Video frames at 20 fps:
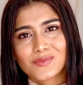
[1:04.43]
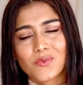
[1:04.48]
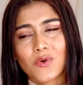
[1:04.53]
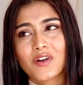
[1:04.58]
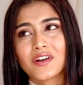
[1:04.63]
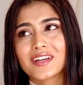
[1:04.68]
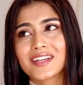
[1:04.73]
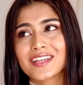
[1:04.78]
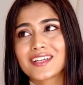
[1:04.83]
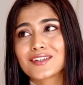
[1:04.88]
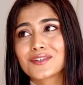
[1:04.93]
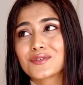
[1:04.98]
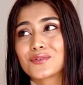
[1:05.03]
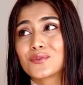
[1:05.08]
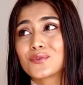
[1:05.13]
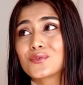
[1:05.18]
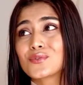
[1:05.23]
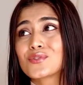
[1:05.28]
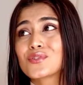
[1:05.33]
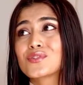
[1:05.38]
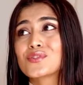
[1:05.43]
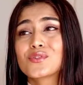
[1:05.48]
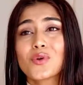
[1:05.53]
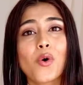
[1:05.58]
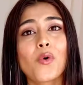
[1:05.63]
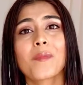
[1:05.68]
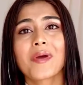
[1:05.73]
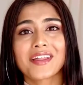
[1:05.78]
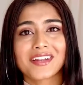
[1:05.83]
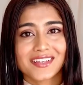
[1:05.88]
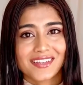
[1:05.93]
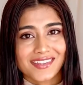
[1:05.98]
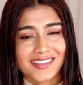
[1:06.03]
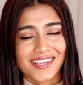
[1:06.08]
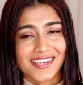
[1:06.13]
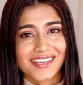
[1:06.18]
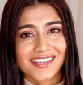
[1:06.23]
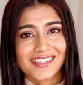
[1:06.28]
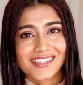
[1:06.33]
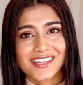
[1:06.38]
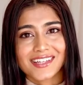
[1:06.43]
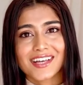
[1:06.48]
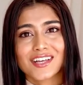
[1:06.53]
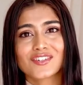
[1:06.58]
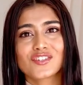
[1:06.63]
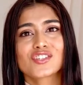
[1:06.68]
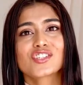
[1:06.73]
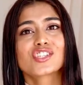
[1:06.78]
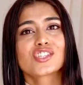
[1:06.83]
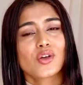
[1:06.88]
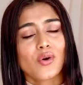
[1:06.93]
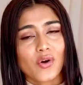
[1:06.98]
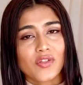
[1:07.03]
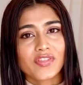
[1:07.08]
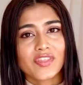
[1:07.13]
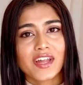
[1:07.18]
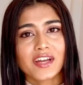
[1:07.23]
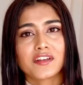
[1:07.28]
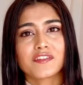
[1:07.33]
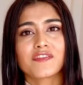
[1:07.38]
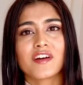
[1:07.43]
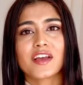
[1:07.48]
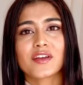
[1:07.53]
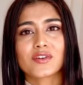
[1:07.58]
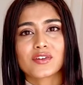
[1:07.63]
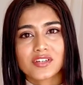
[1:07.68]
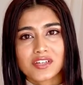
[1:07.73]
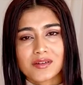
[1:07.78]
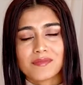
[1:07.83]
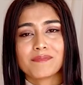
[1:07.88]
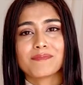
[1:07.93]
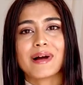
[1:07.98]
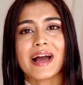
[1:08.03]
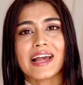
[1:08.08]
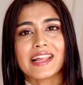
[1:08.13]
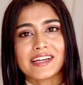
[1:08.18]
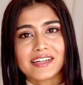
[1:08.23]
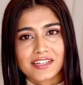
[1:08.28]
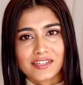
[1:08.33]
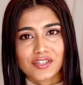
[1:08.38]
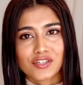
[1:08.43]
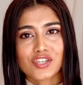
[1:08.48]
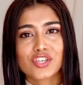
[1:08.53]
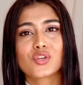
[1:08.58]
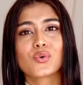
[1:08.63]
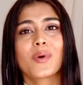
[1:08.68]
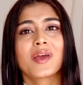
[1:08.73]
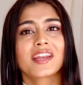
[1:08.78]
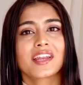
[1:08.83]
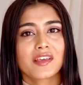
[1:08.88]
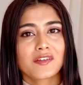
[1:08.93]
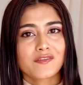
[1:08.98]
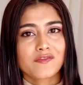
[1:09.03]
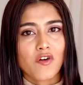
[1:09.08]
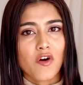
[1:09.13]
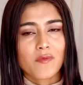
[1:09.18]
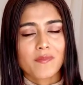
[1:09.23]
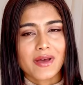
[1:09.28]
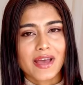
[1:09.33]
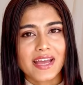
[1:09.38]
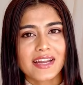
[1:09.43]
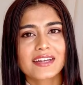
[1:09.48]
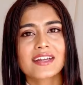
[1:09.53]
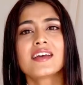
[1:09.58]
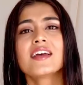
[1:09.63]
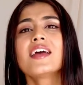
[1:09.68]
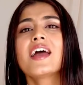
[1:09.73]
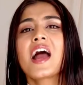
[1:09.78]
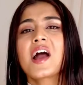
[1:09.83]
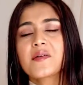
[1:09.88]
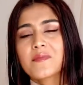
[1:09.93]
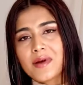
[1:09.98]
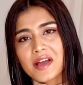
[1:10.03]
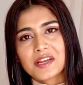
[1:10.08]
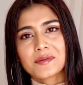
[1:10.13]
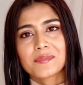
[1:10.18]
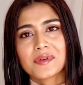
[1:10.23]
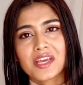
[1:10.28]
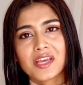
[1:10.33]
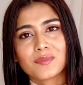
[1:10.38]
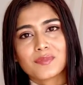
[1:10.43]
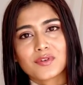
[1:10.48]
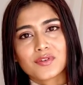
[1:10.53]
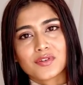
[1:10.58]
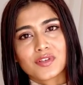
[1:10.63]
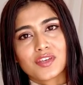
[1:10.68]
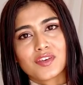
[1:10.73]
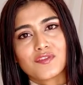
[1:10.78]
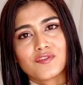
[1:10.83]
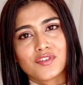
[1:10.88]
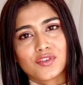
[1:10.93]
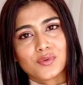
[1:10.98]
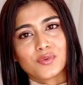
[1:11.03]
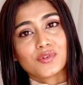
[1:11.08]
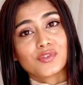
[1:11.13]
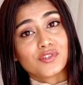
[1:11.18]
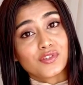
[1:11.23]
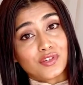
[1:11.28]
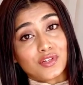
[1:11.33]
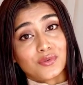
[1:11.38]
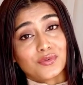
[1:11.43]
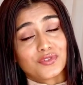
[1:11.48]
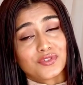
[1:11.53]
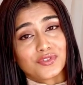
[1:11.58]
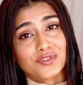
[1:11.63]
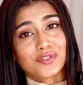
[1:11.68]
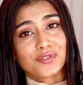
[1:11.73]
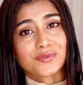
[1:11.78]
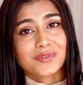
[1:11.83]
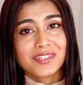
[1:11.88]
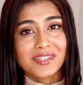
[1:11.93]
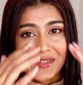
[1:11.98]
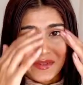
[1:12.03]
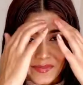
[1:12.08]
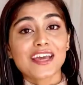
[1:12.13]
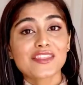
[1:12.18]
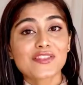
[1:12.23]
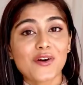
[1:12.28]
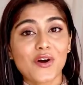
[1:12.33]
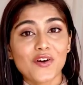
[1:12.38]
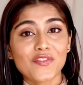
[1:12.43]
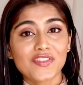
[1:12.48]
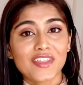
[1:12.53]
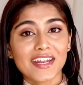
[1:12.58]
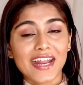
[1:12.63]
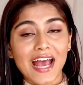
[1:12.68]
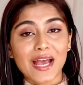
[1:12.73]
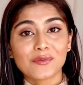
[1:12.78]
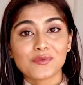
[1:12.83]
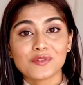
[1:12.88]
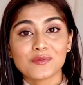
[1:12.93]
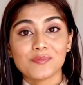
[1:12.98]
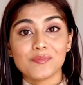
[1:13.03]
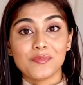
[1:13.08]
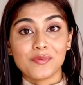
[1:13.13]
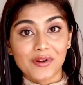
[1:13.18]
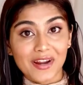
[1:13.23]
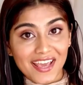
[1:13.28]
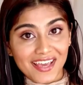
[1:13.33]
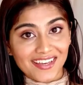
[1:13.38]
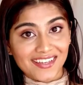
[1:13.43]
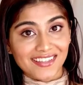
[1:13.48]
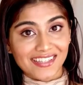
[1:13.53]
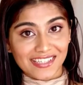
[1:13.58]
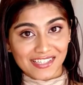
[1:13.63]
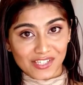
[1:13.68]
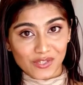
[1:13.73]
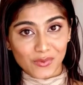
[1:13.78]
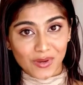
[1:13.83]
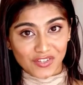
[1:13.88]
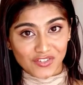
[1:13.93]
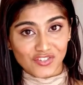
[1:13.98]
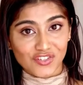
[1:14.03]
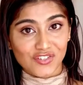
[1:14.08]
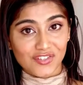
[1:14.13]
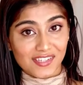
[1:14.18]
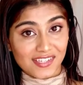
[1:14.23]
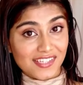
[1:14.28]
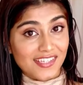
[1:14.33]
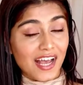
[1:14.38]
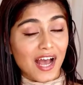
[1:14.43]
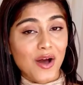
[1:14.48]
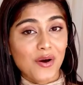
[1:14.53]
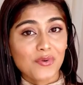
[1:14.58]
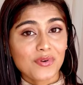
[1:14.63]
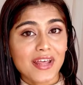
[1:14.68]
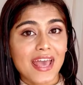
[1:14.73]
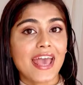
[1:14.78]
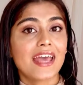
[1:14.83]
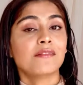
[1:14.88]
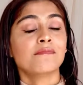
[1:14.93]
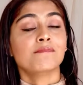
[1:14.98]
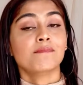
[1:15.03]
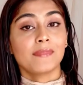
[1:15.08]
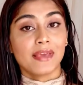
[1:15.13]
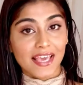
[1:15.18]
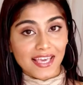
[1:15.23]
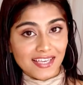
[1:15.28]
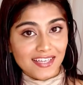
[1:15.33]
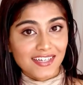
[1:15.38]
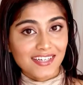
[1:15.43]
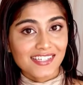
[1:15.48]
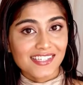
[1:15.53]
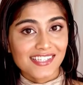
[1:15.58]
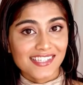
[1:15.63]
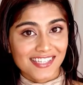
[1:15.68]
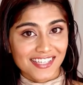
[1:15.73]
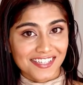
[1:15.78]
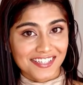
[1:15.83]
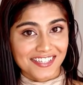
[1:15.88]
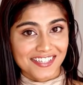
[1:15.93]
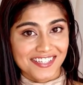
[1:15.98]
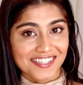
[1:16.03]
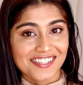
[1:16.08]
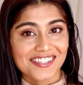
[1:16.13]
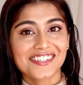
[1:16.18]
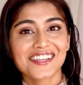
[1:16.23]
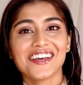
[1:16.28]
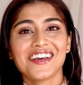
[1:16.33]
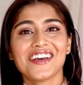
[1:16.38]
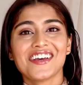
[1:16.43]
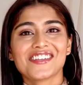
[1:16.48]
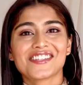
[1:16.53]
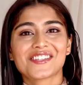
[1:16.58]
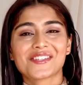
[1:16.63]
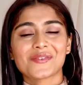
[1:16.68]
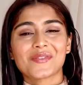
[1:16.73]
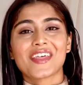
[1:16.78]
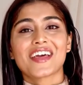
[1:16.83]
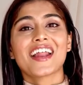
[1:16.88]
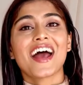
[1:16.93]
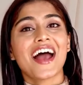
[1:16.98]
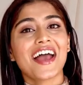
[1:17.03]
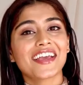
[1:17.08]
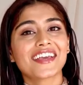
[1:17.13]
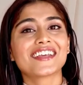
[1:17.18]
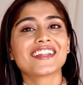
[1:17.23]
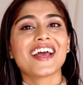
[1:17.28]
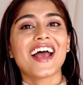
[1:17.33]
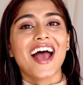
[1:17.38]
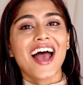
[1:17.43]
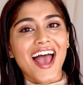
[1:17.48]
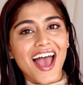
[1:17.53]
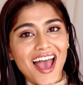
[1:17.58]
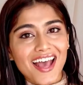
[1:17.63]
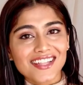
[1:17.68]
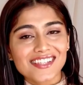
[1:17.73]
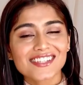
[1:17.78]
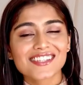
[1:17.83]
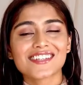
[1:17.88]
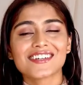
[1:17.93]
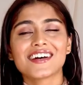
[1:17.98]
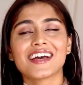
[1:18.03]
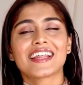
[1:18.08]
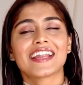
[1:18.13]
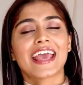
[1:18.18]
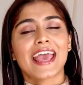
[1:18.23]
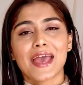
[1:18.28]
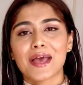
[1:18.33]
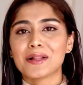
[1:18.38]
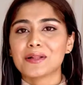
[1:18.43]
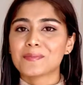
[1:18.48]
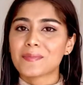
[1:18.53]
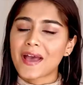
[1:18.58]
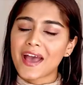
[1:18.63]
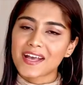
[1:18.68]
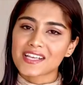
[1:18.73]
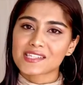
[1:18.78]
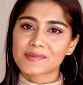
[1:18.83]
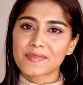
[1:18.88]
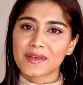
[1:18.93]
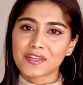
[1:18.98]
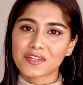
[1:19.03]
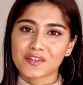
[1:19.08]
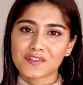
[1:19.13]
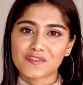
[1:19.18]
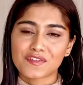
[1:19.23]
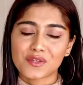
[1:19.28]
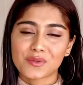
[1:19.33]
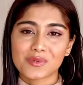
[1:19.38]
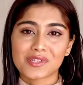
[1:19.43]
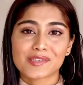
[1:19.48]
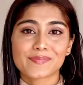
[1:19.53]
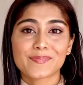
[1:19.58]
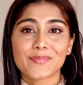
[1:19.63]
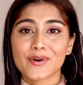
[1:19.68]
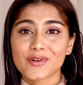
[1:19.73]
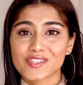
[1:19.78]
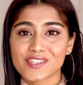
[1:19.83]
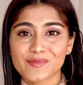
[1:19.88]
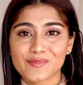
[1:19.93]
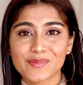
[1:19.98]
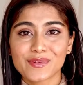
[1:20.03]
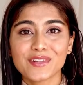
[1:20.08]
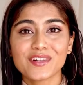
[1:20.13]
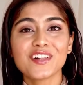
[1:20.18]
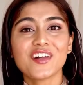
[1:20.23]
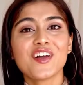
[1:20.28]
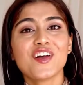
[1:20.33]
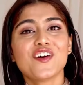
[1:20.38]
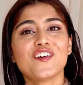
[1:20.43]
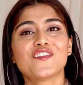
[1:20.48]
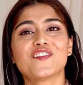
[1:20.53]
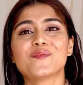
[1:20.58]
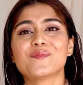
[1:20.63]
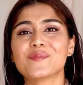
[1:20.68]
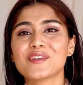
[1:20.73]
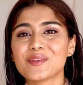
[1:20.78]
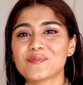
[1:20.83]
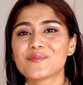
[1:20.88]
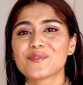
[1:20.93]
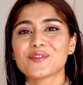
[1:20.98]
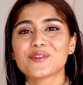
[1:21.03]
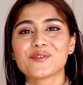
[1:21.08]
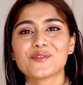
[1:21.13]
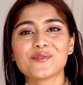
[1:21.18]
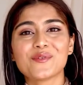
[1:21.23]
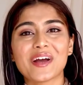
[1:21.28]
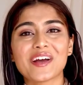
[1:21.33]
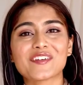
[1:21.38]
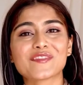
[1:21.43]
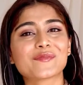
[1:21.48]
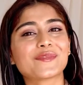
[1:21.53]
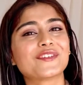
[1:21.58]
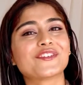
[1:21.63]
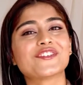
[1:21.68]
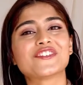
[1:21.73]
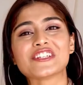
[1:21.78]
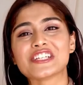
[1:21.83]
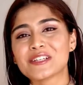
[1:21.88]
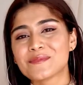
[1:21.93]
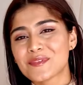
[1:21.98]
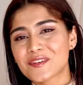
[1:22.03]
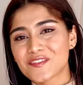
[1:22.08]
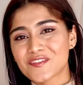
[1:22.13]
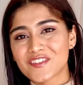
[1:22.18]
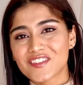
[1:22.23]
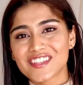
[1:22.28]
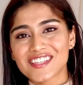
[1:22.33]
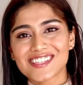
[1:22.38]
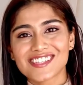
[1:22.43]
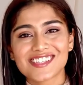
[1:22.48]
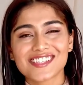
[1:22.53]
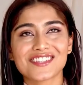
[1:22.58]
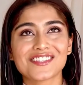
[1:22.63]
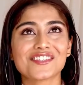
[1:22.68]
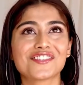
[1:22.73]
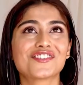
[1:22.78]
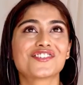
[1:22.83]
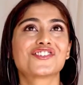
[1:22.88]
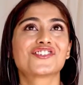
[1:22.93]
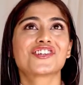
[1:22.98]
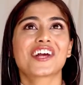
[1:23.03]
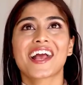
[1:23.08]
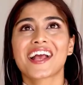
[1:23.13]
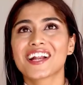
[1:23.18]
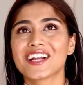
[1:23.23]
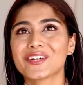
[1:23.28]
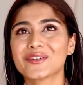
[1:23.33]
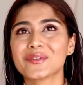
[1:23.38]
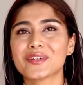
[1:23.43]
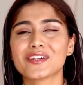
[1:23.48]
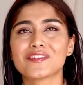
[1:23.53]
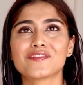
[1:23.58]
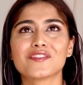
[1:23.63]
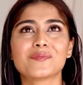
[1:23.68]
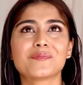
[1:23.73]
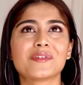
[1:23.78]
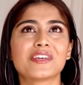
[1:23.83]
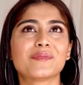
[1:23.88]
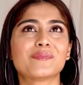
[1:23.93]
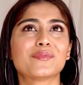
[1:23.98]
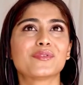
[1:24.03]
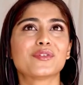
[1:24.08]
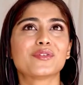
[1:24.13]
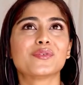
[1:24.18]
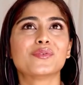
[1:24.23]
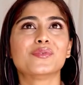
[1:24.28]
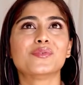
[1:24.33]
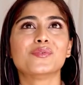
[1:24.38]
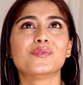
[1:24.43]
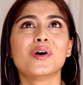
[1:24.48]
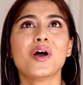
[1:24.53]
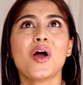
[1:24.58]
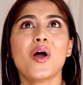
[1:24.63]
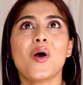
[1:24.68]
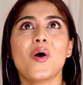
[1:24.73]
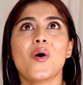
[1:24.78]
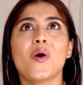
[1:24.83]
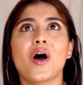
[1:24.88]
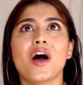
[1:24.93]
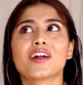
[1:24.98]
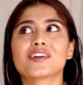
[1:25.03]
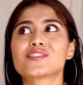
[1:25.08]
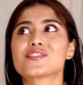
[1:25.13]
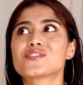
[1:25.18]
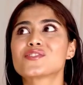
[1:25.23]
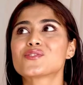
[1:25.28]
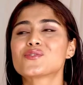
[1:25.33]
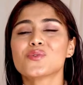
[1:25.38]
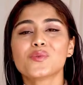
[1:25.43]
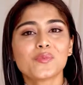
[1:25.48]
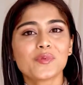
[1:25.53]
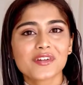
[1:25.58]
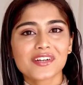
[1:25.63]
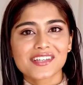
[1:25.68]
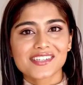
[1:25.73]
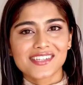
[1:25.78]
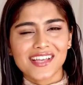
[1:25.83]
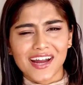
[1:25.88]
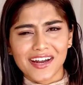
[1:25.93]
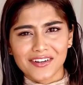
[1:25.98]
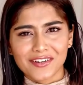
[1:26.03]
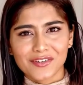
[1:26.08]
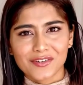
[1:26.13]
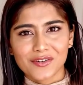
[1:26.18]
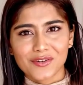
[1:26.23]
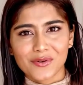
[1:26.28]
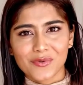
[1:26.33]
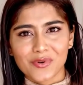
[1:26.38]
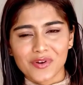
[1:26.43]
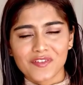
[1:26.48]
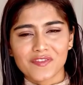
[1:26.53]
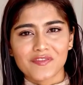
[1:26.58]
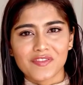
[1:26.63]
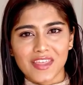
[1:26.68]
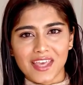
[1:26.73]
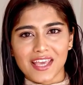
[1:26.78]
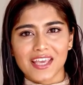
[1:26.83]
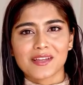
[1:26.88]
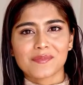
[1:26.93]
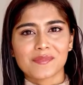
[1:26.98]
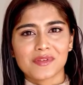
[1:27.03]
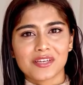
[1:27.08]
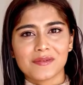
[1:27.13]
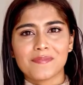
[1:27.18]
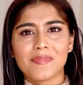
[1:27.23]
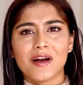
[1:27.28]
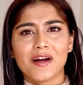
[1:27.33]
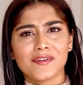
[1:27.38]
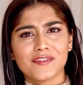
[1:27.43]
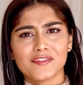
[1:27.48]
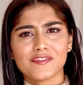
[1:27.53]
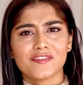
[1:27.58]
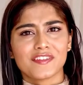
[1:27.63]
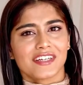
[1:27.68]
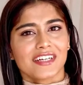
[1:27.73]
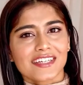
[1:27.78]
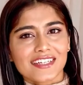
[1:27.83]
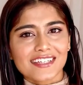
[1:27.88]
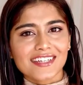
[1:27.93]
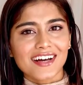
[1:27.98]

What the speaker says: wanting to know so many things, and I just thought that if I could compile it in a Q&A format, I might be able to give you a solution to it. I thought that I would break these questions down and make a series so that I can answer and help as many of you as possible, for people who have been dreaming for this since childhood and for people who are super excited to know if they can be a part of it.